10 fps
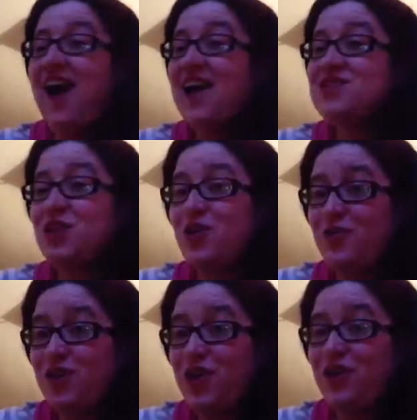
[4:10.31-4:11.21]
so
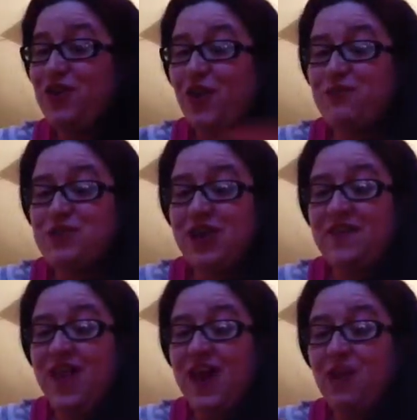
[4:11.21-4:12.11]
you know, you go and check
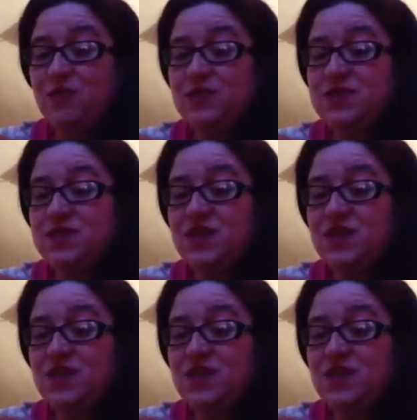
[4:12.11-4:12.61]
that out.